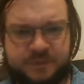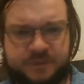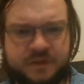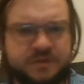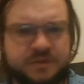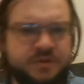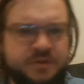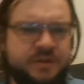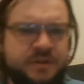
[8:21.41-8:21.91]

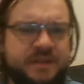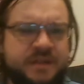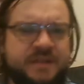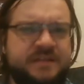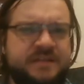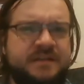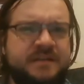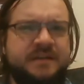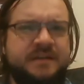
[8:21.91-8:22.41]
So
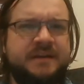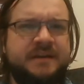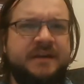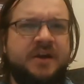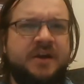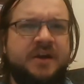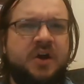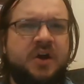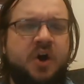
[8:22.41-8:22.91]
this
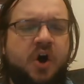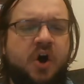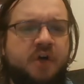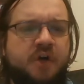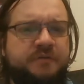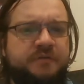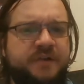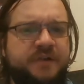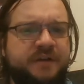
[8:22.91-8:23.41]

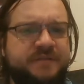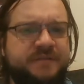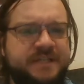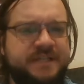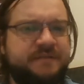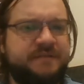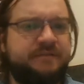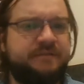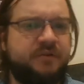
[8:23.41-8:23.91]
offering of
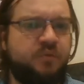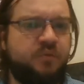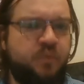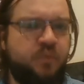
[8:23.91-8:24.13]
different